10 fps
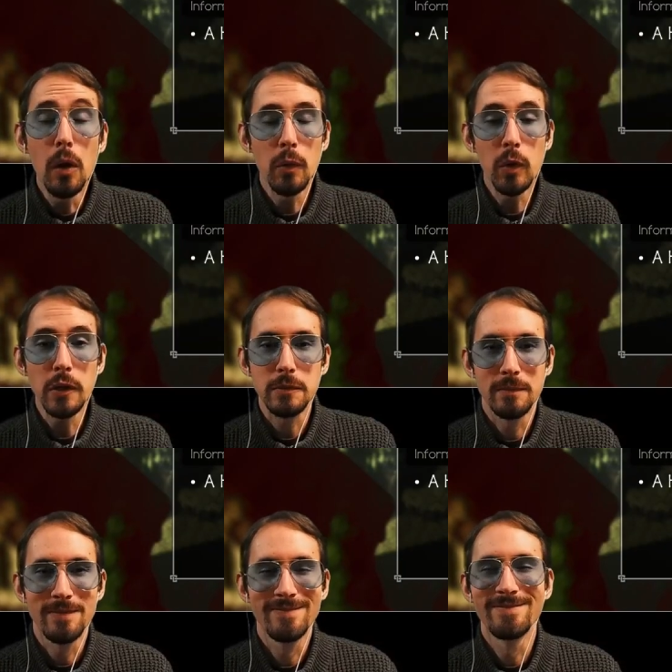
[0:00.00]
Oh, it
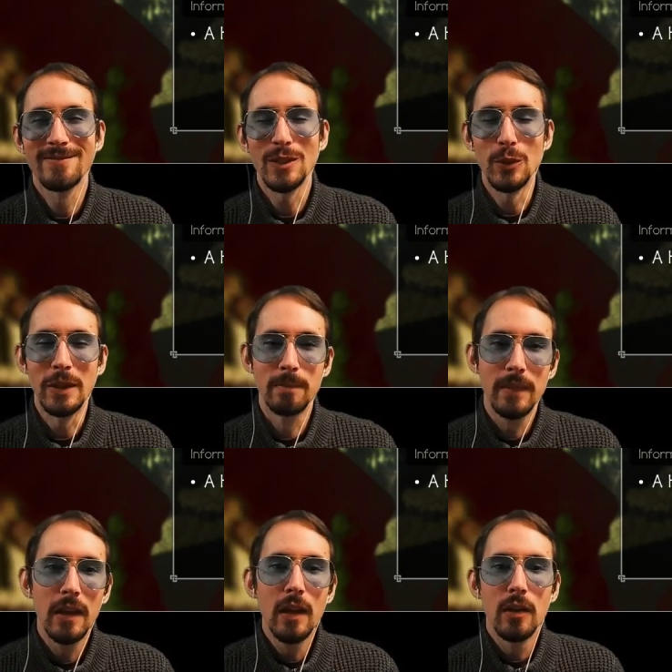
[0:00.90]
worked! Good.
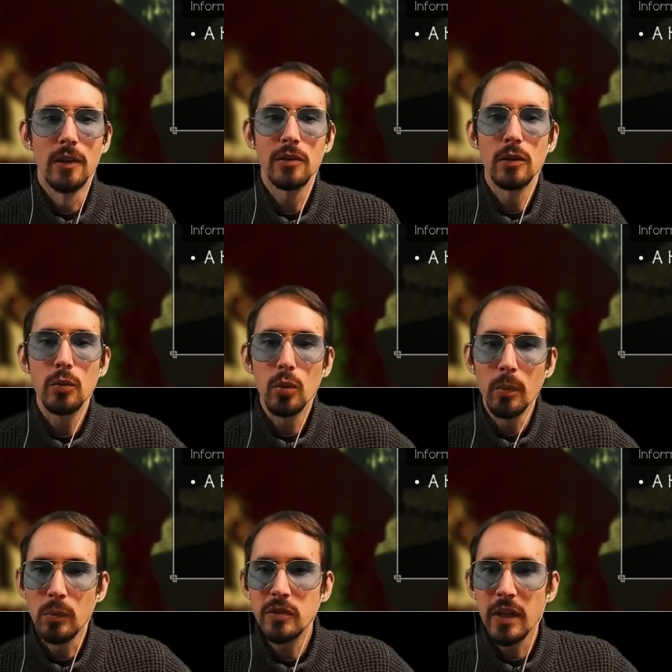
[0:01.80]
This old
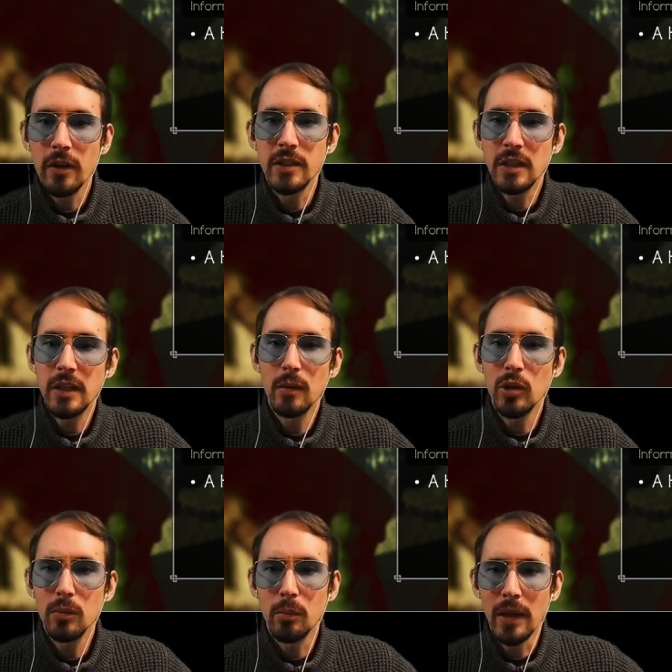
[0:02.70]
woman was carried to
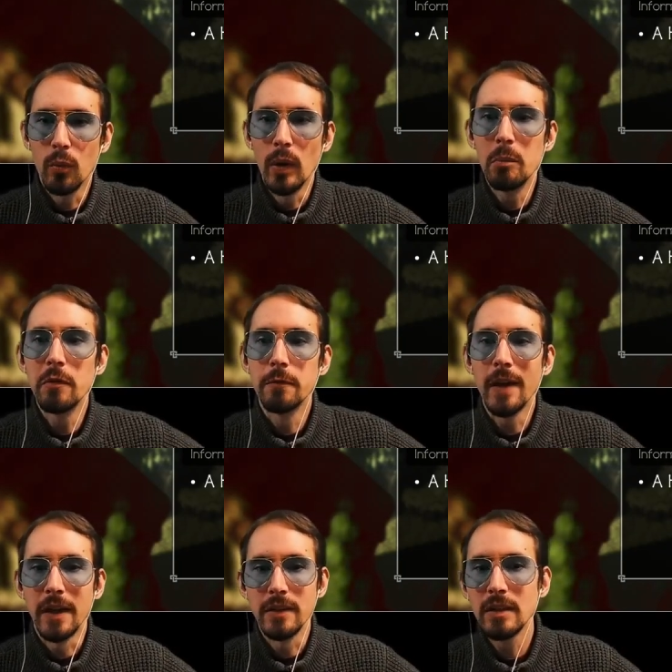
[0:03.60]
Clearbrook by the whim of
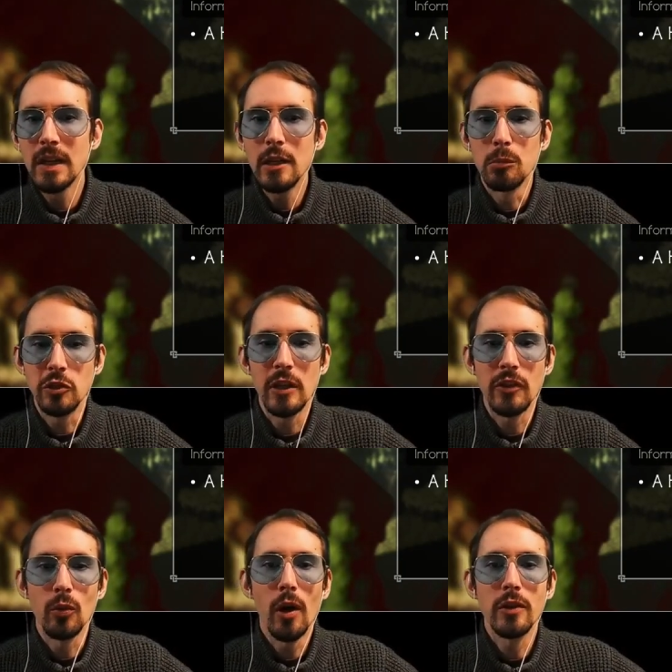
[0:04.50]
fate, much
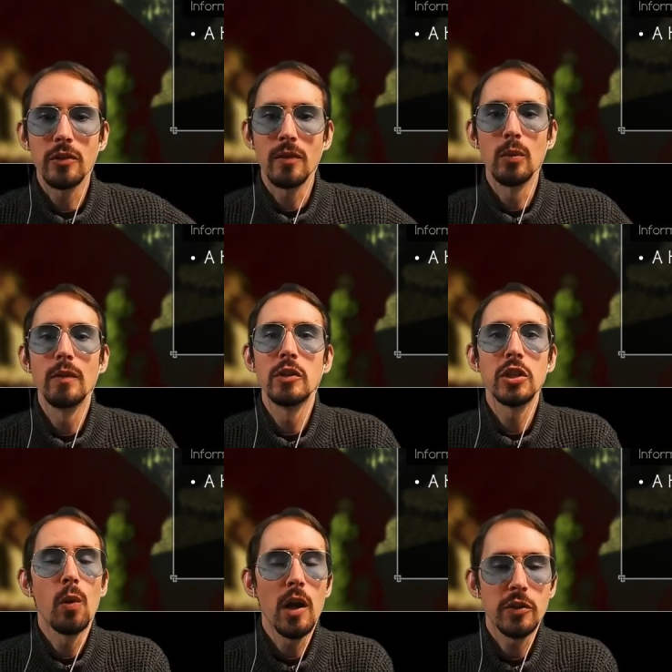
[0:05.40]
like the waters of the river
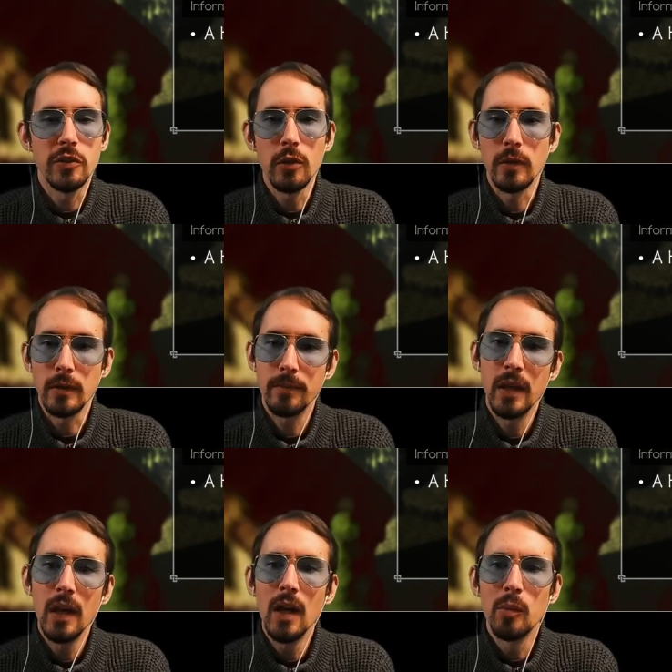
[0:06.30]
she watches over.
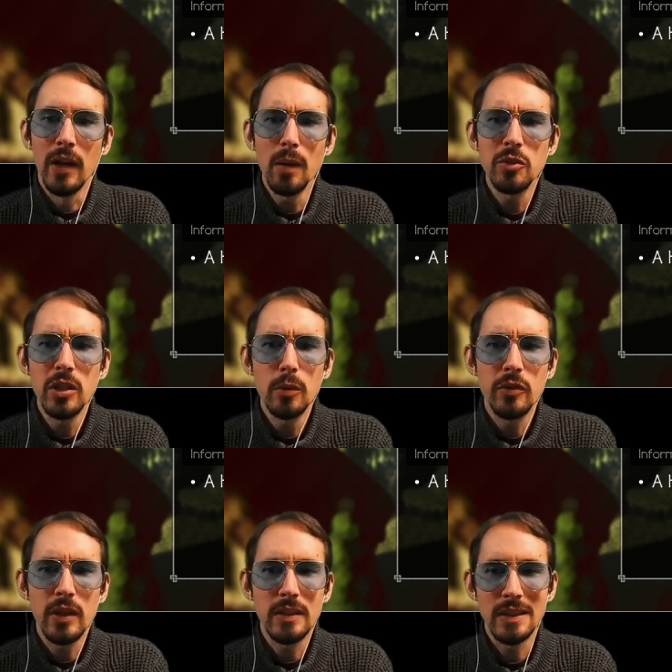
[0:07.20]
Perhaps she
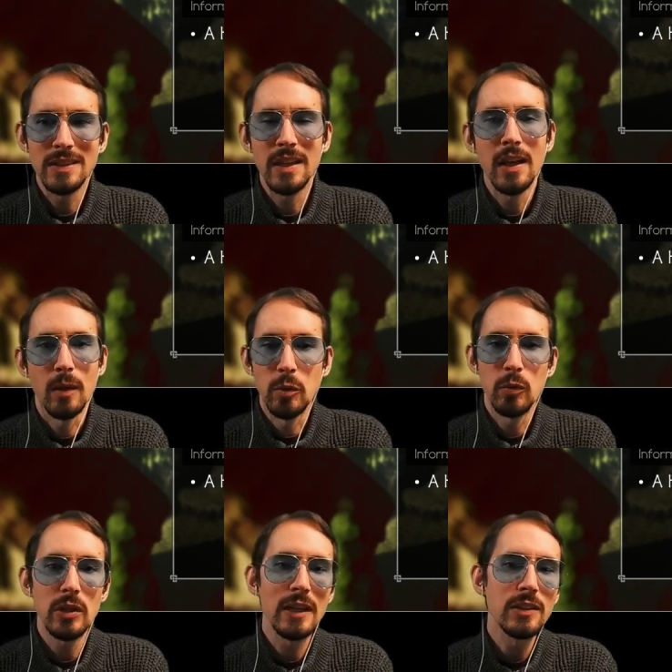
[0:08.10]
hopes that, in time,
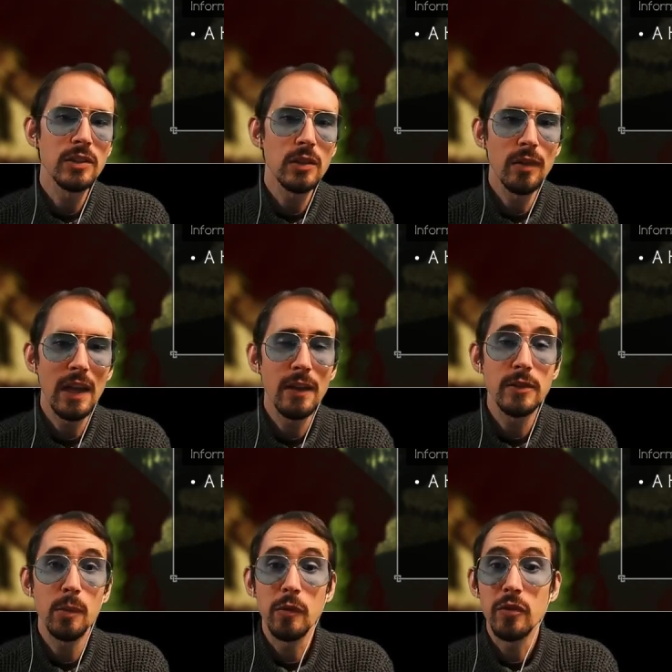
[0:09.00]
it will cleanse her of a
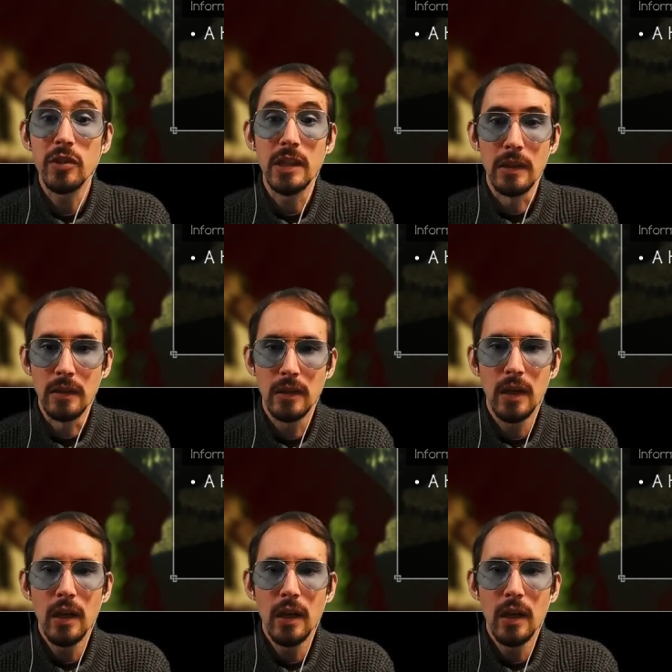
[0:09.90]
lifetime of sin,